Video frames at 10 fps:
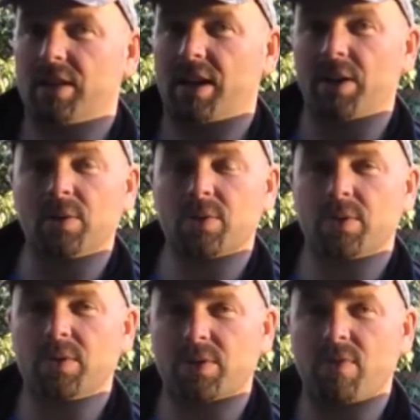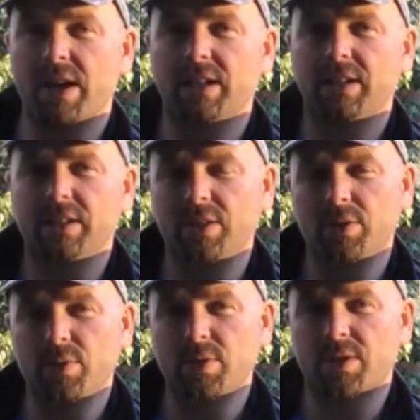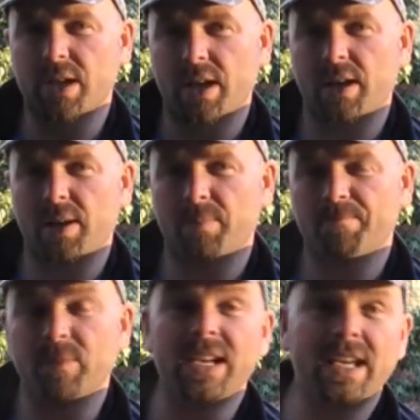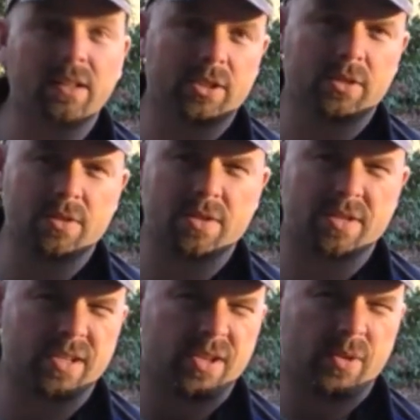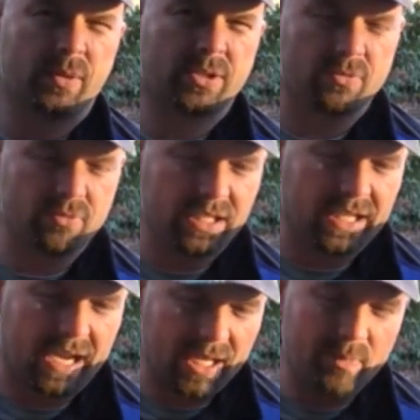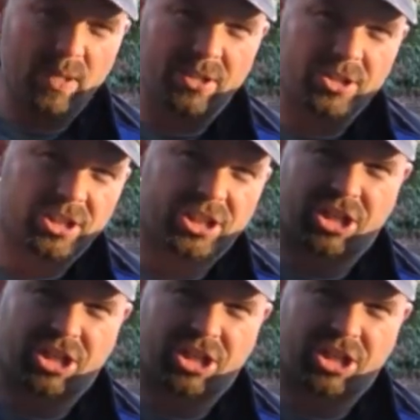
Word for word: I also used to regularly use um, nail guns, which is a really high pitched.